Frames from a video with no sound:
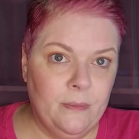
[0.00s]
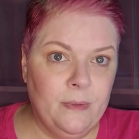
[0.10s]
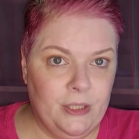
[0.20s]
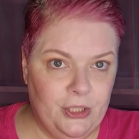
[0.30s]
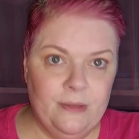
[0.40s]

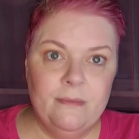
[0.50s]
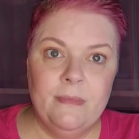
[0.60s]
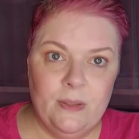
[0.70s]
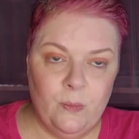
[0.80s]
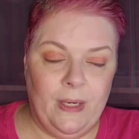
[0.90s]
which
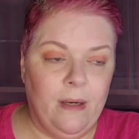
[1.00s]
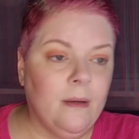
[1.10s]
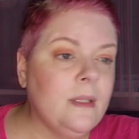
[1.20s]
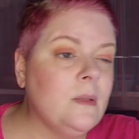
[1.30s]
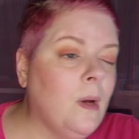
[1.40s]
is where
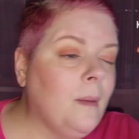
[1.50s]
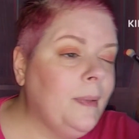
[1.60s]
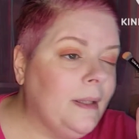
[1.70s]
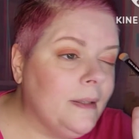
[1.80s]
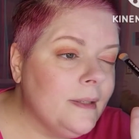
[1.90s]
the swamp
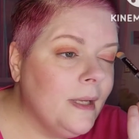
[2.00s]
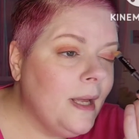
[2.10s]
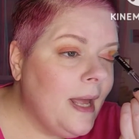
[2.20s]
is,